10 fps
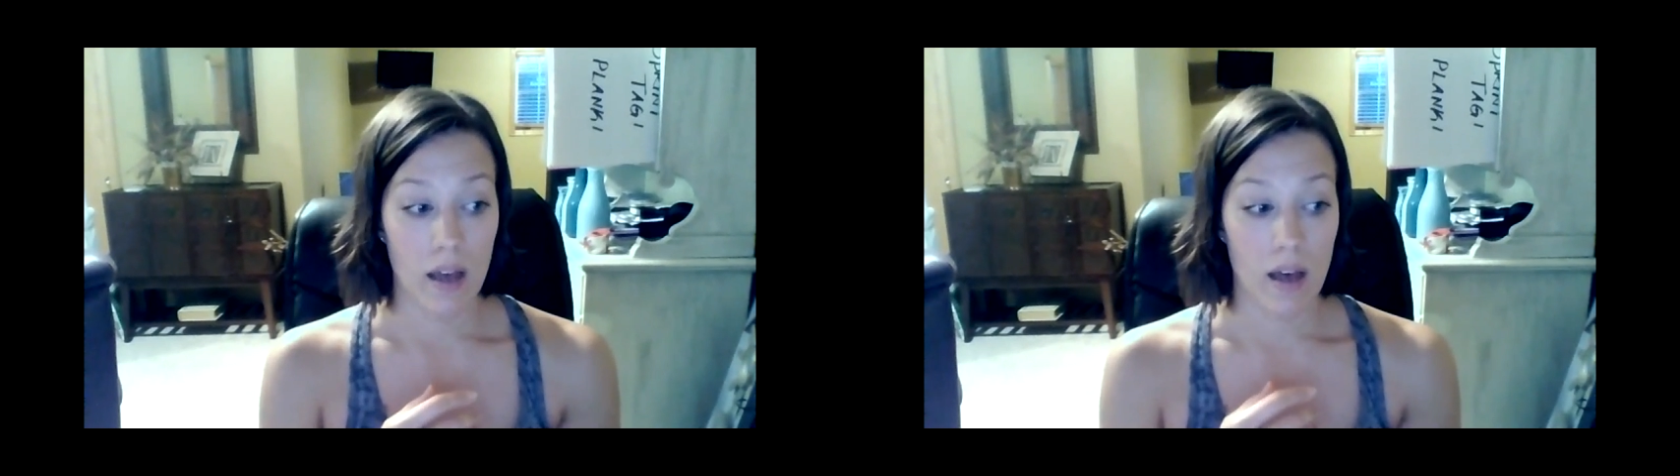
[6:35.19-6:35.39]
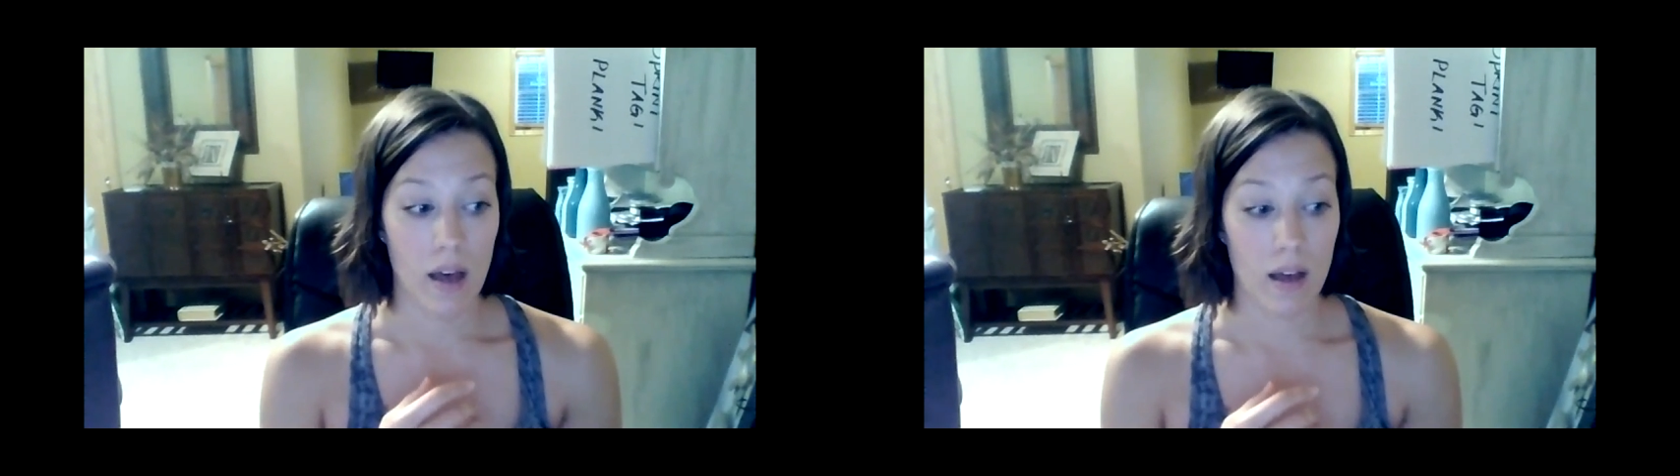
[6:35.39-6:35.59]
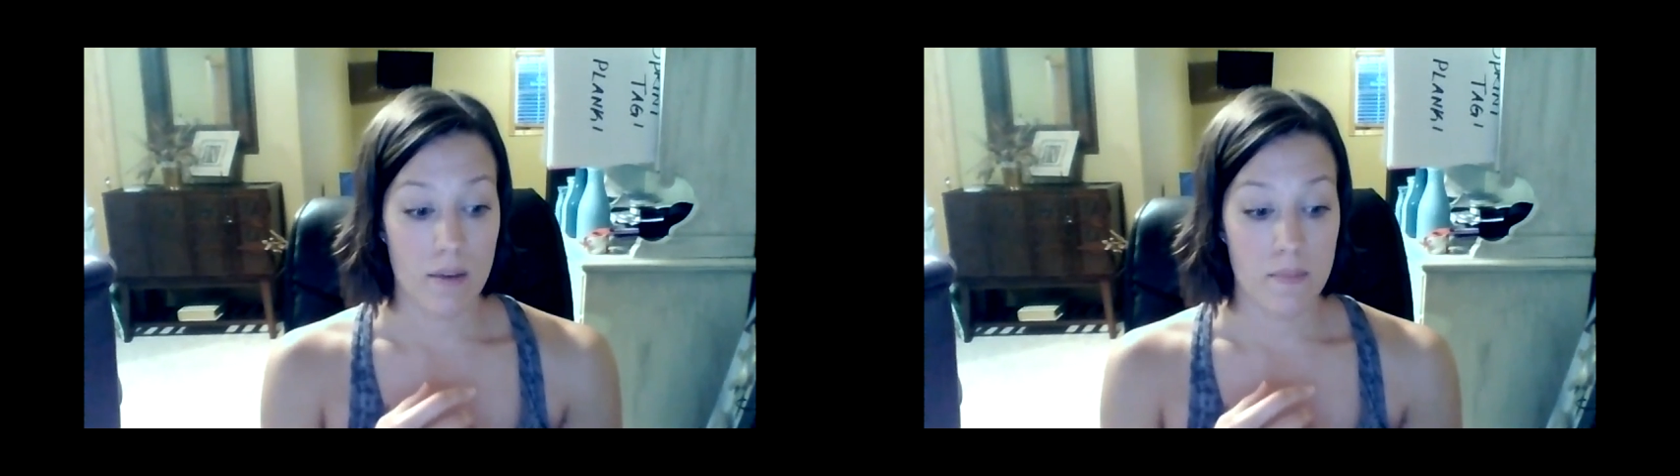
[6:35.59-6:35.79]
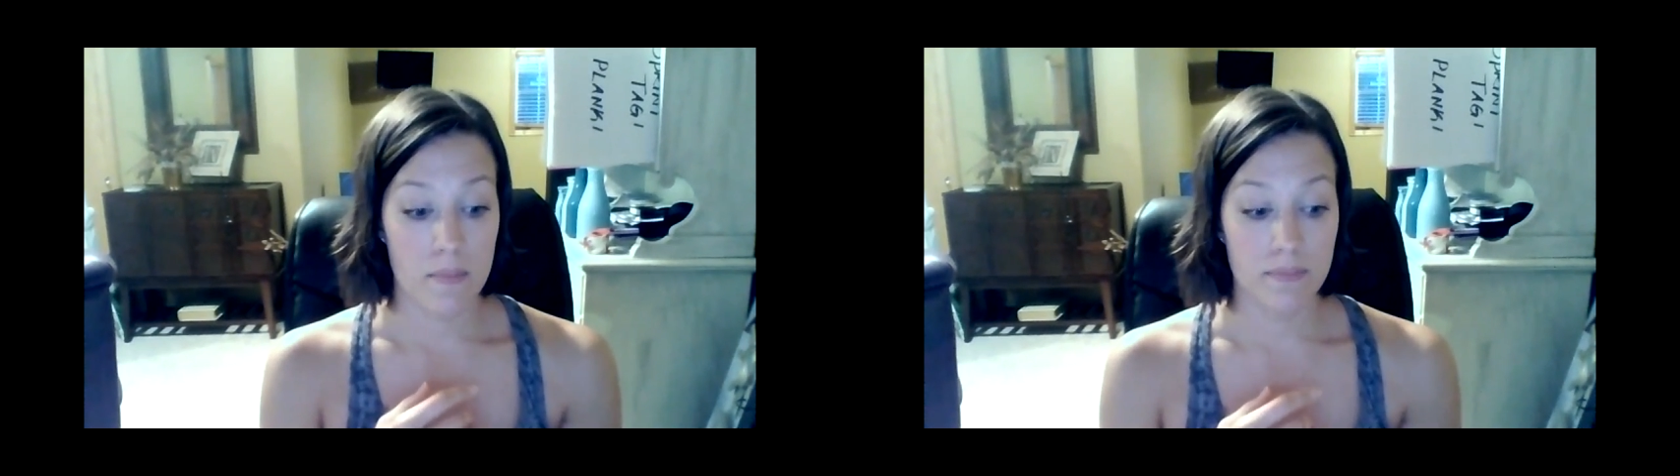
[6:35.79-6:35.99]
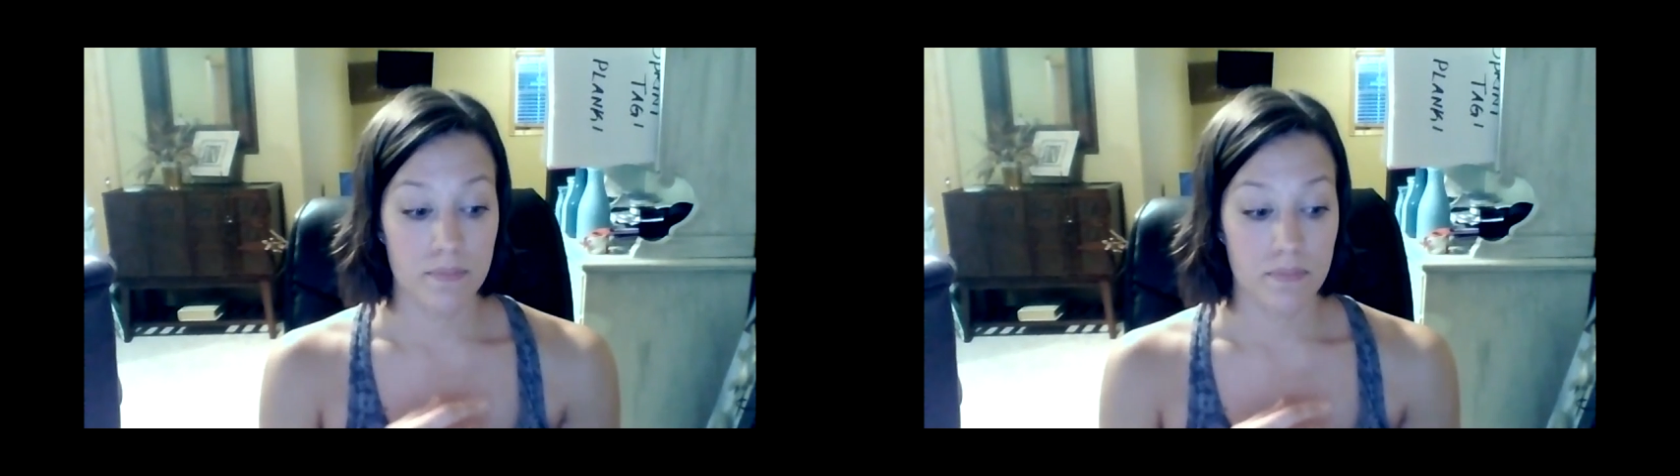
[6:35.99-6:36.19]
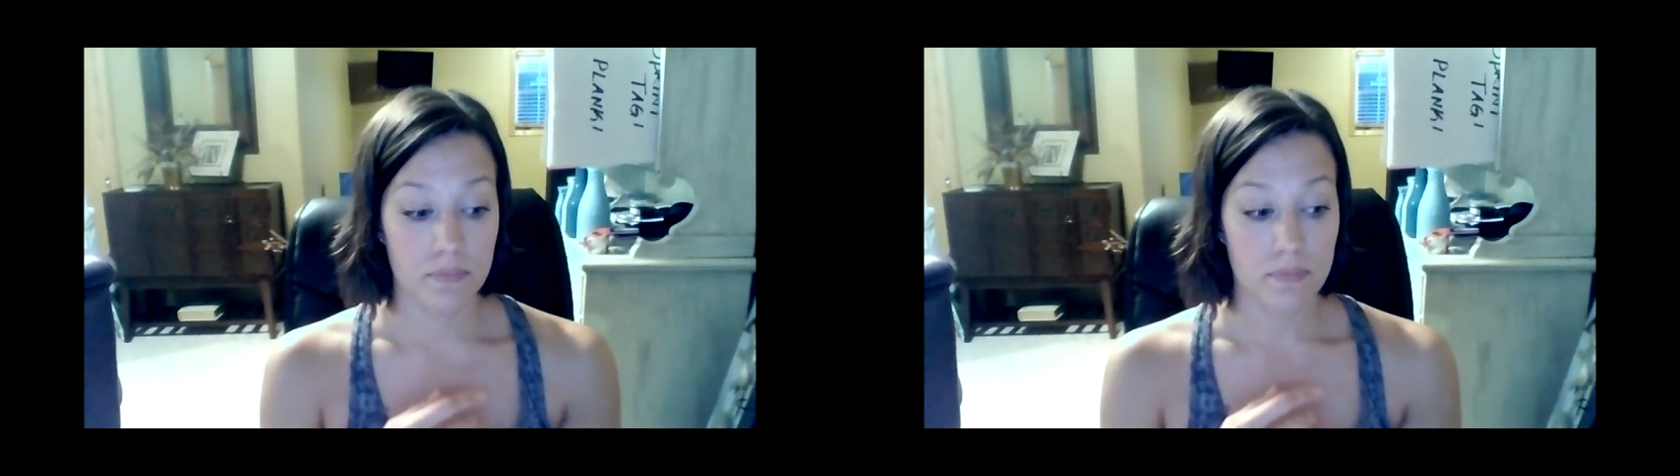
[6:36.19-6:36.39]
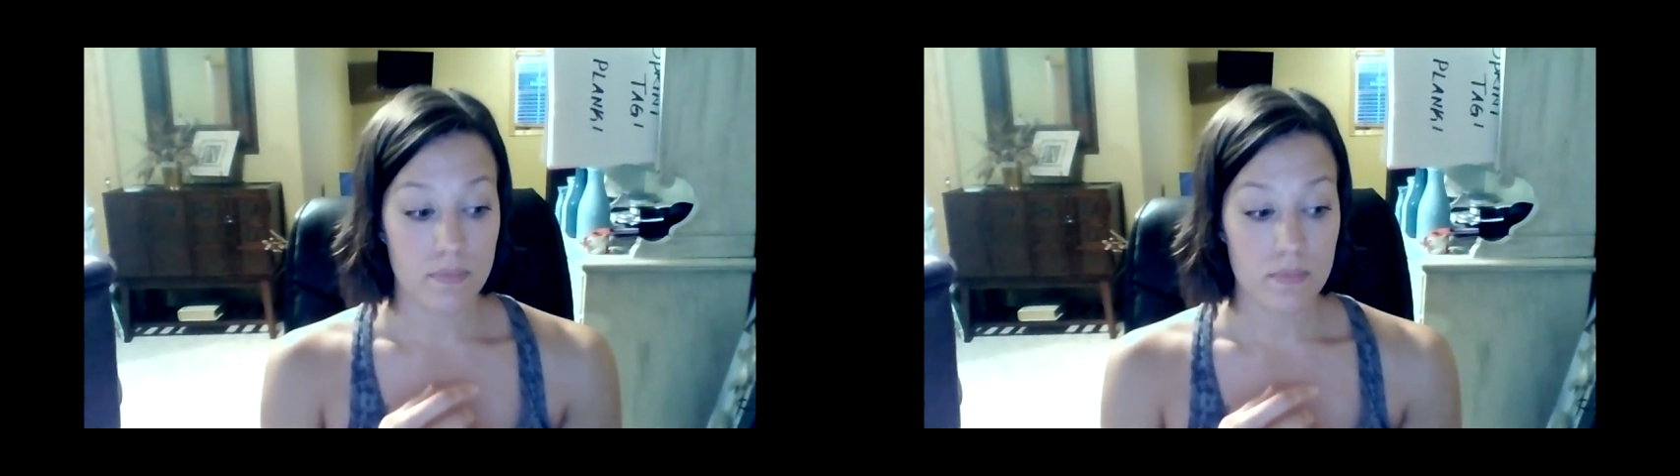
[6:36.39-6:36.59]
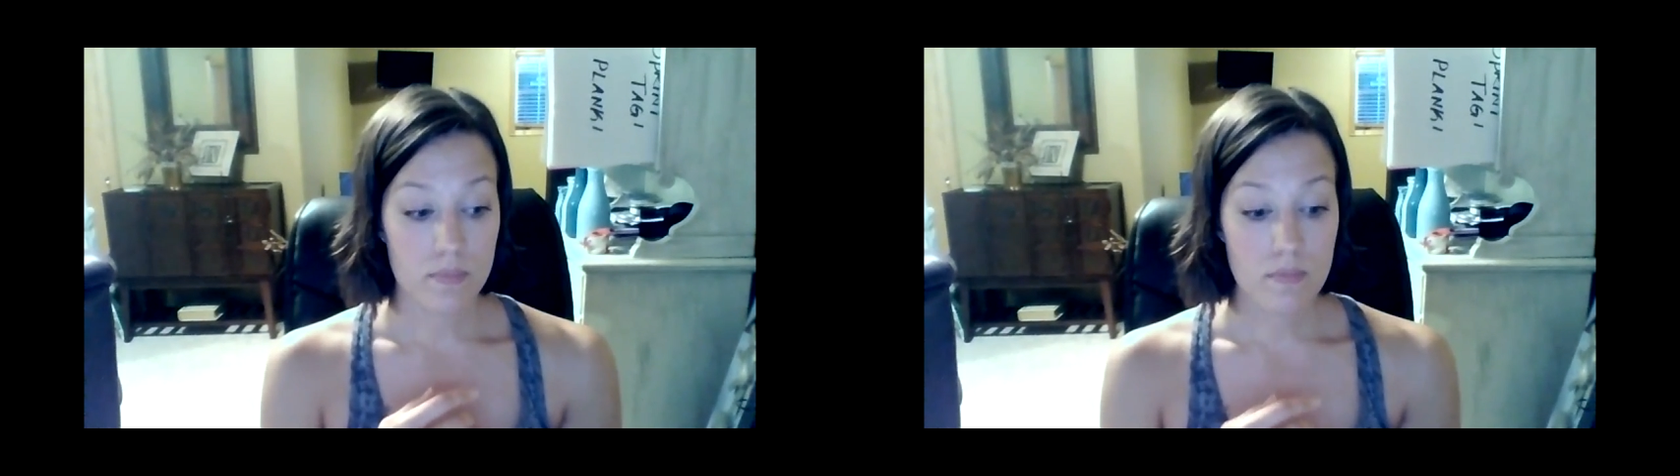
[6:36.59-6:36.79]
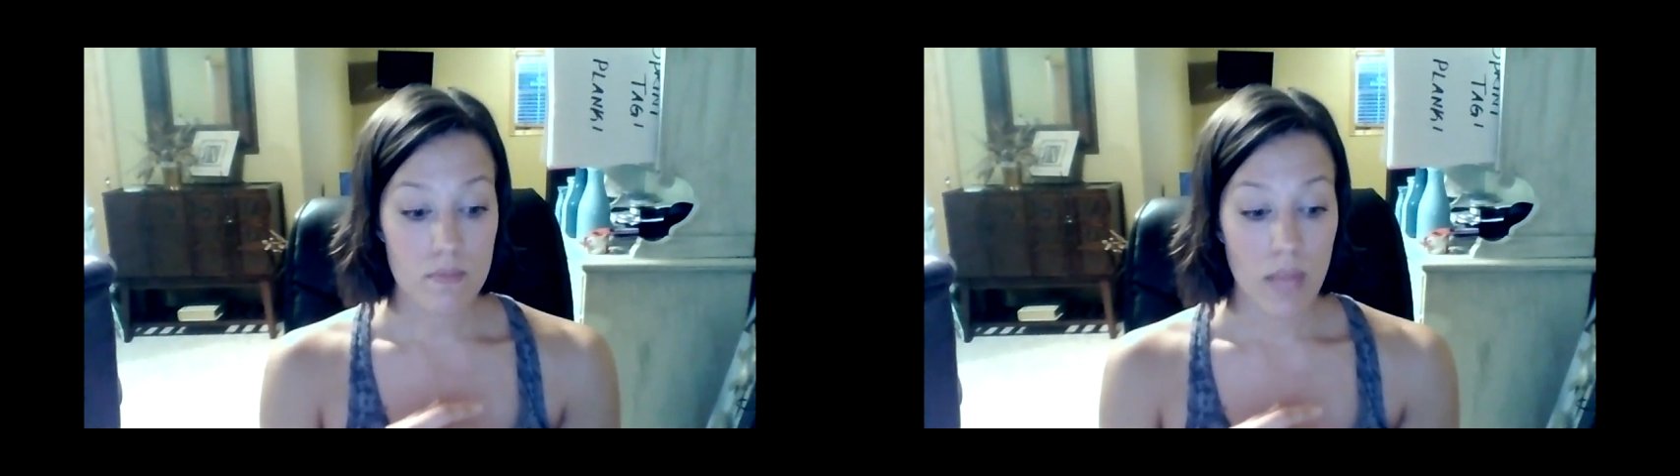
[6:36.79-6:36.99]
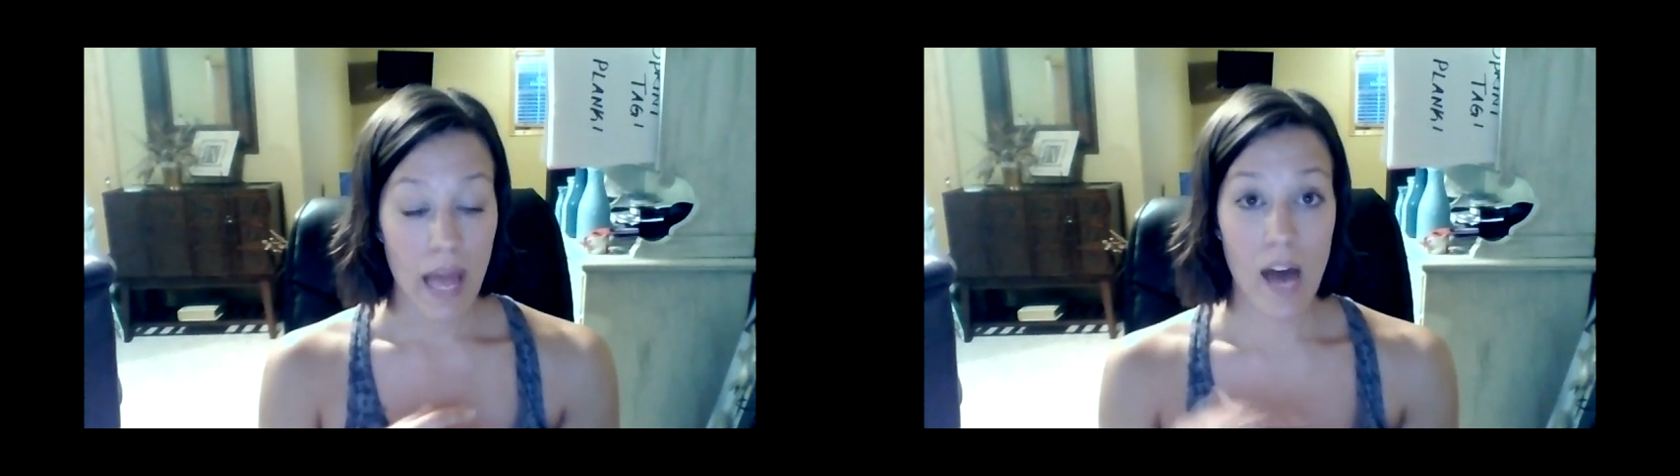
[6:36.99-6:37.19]

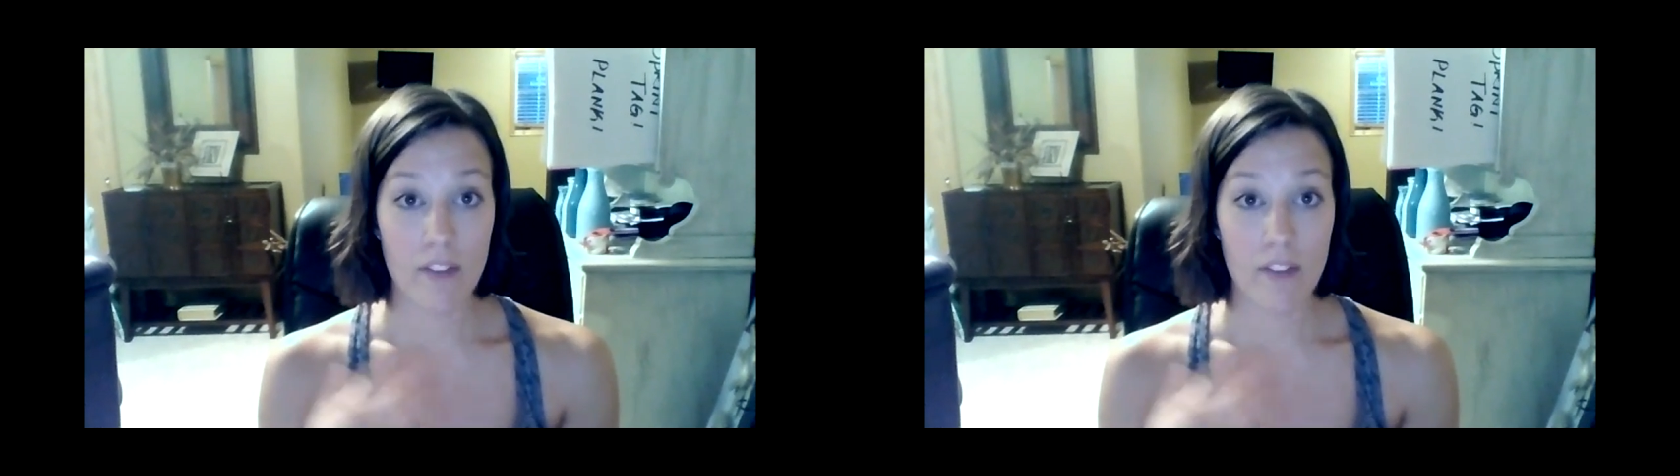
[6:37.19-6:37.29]
have